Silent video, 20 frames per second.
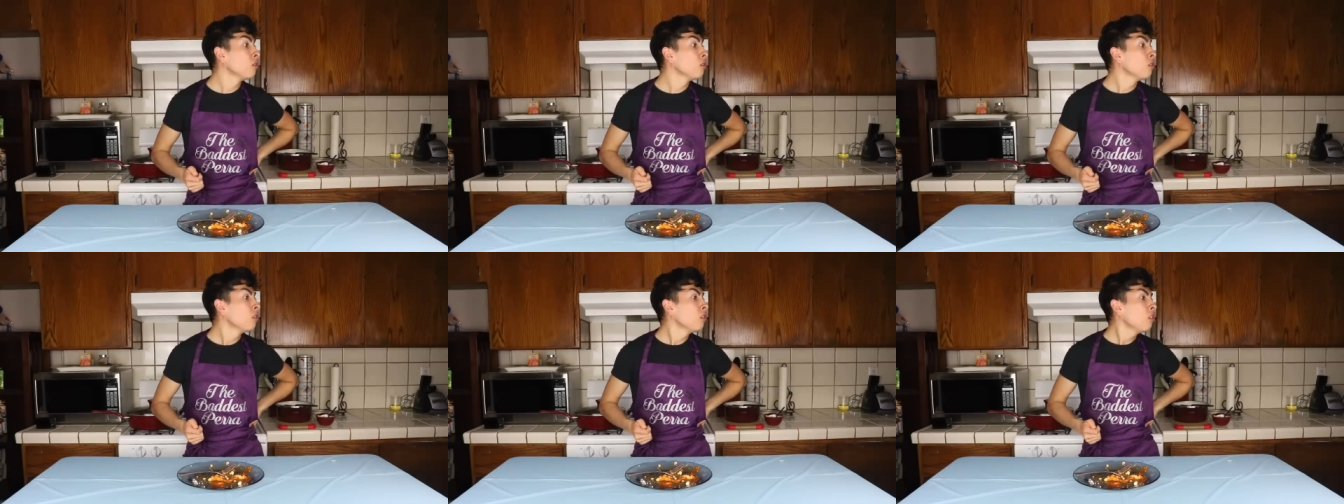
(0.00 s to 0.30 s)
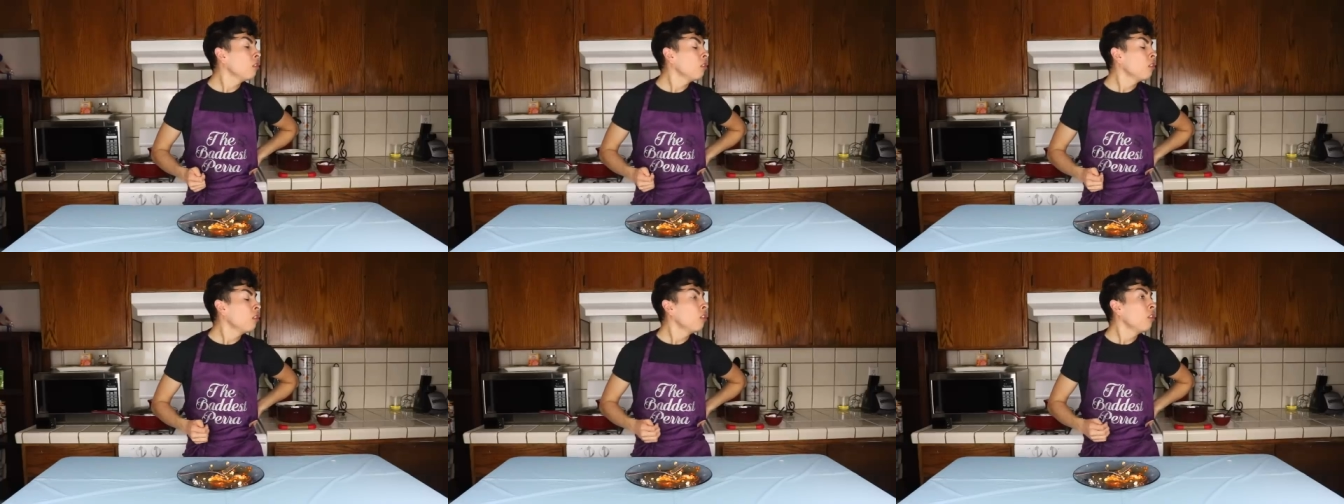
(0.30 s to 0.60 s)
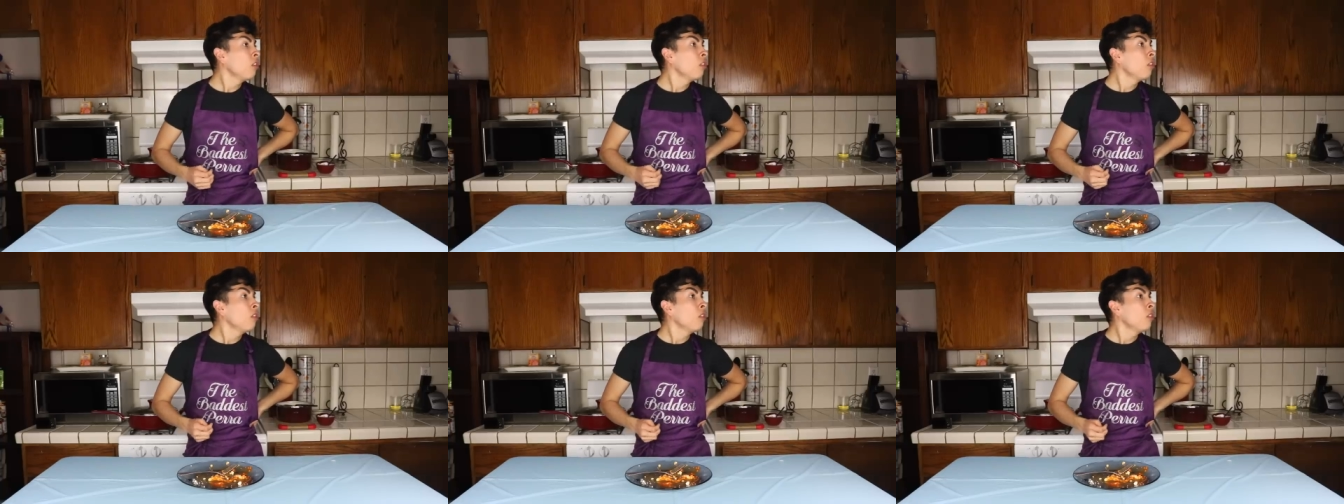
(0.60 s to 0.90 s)

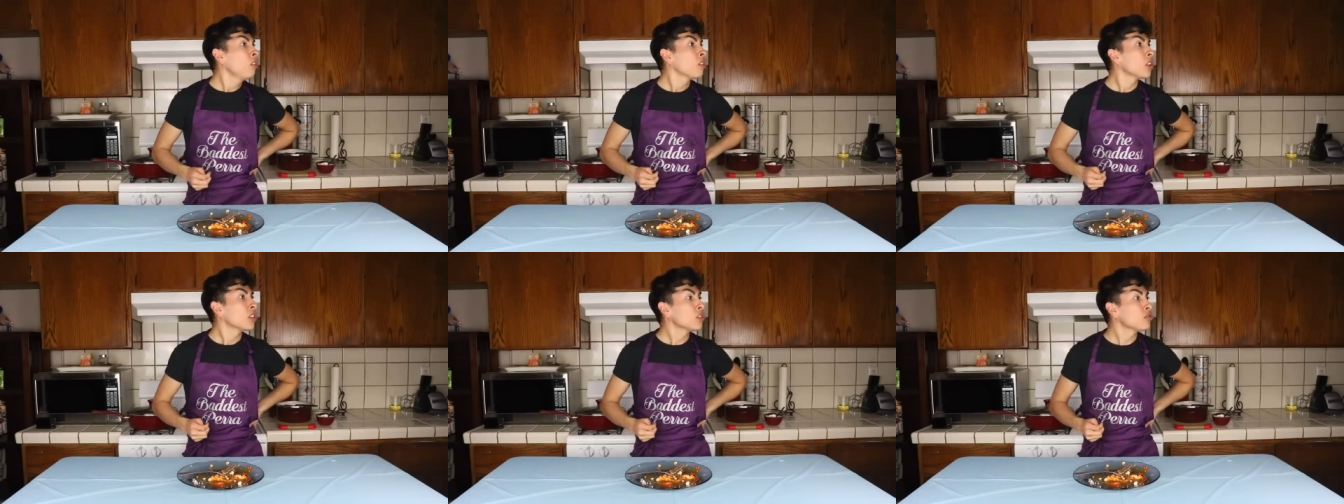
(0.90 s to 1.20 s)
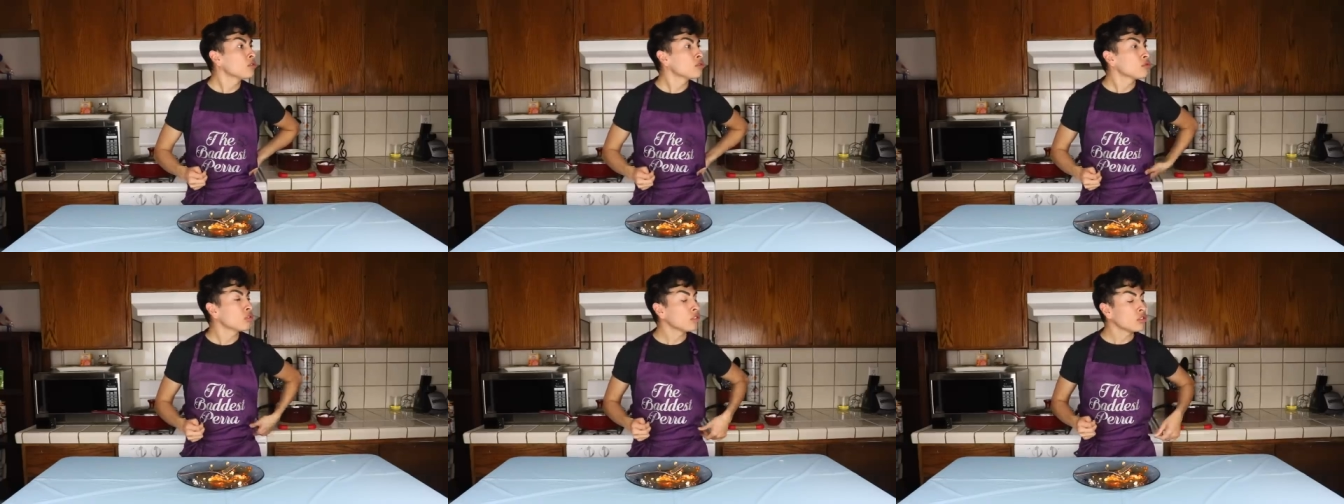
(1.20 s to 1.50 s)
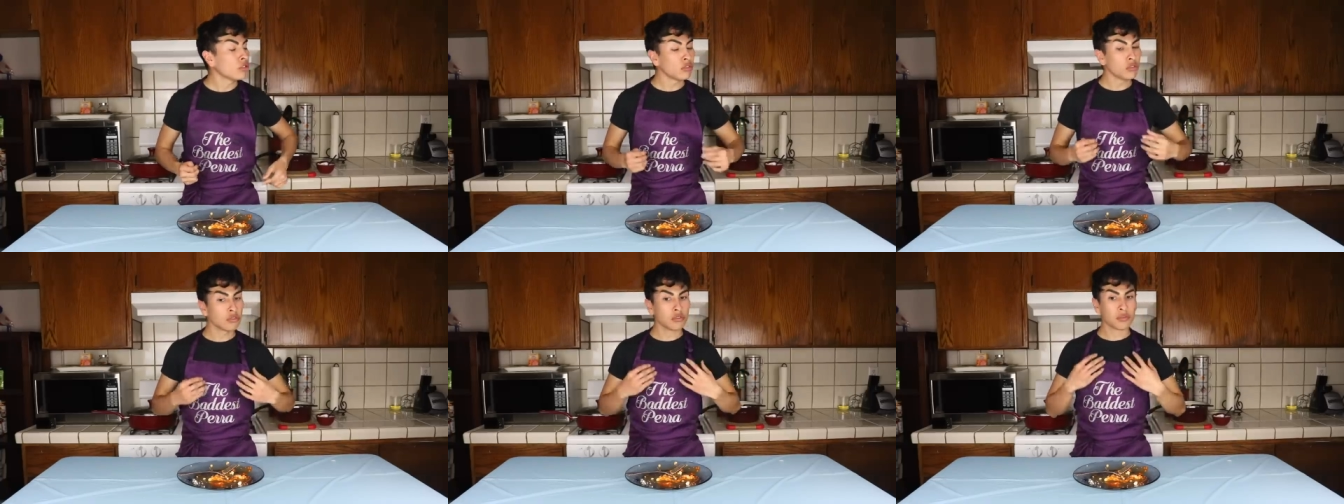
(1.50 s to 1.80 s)
Mm-hmm.
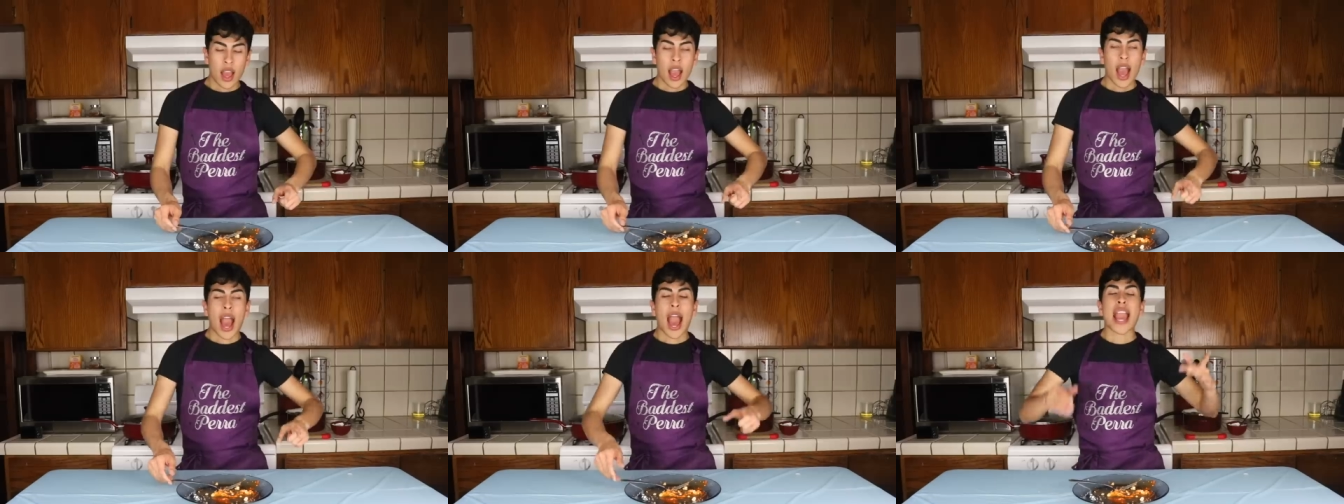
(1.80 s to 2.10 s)
ruido?